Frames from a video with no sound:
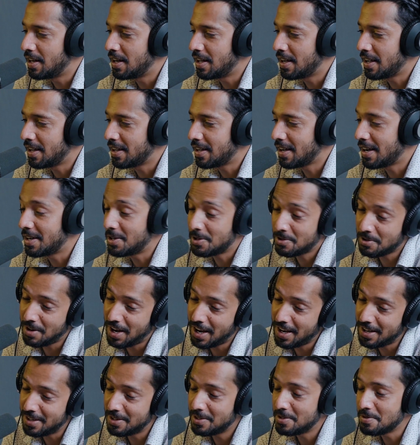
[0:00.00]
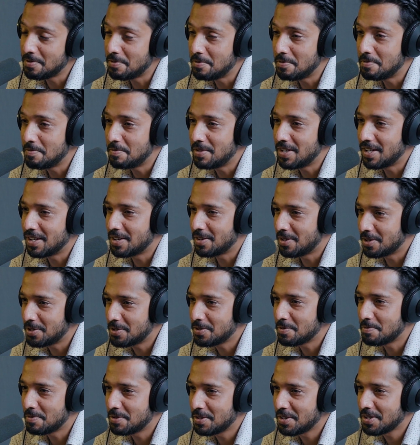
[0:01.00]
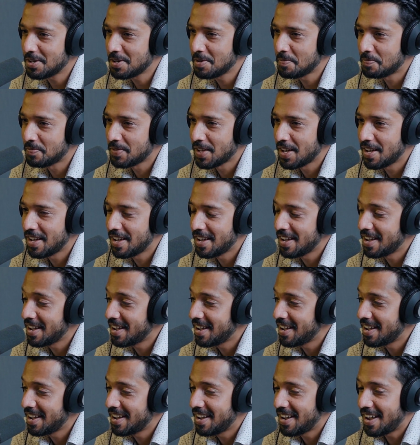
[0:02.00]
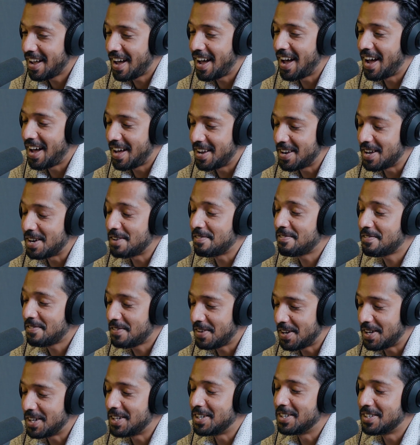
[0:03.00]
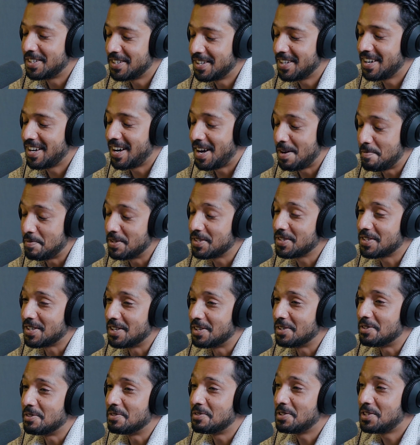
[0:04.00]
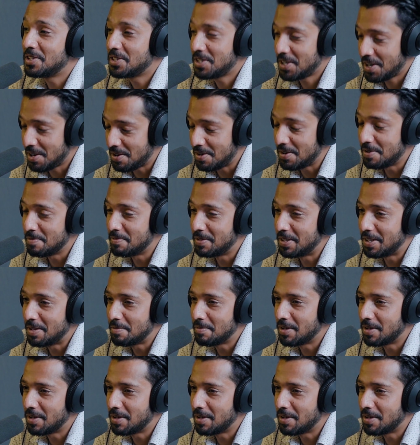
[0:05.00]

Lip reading: Like I tried to be an entrepreneur and I failed, I must say, terribly.